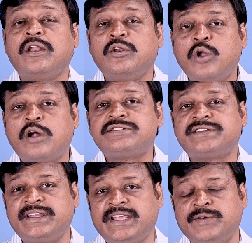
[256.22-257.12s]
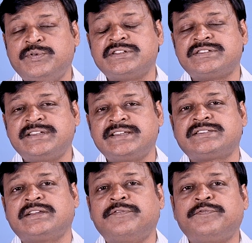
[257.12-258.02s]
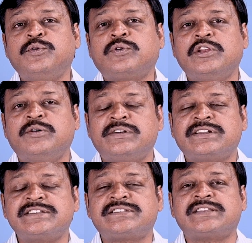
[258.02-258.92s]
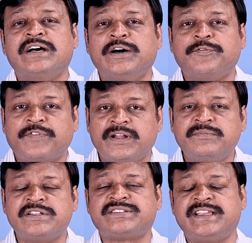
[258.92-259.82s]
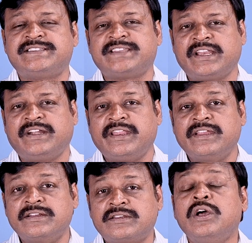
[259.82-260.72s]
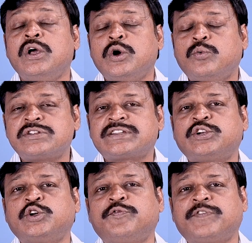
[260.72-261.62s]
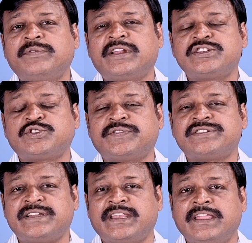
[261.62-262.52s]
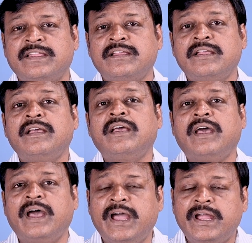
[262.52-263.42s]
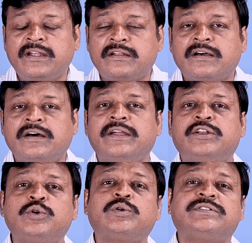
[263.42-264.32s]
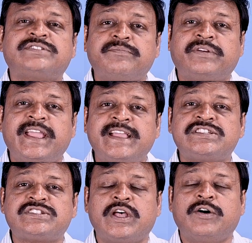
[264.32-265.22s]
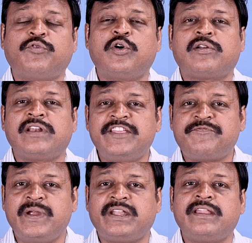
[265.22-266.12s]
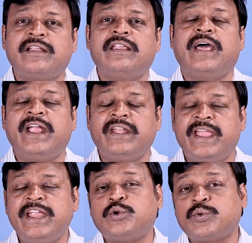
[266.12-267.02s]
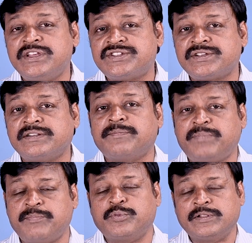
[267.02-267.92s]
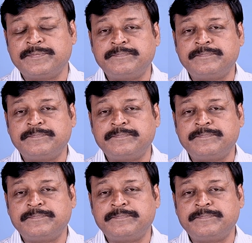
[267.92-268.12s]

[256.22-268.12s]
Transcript: North Chennai, which is just a few kilometers from the state secretariat, was cut off from the rest of the city, and it took some days for relief material and aid to reach the people.